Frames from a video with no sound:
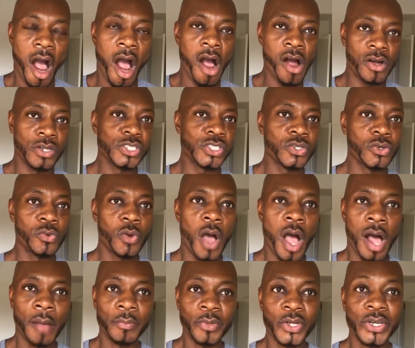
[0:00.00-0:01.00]
also
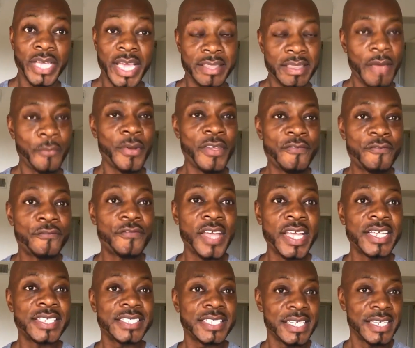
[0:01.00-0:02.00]
um, look at that we
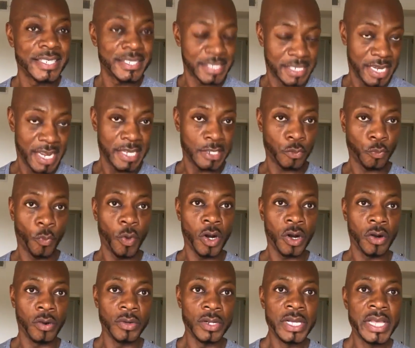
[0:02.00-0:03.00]
face in today's
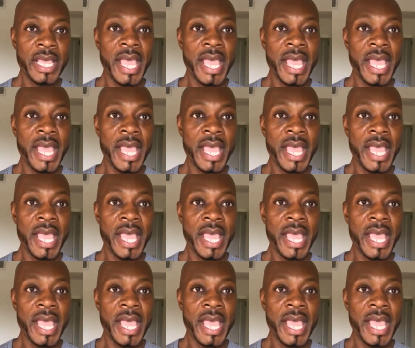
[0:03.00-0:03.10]
world.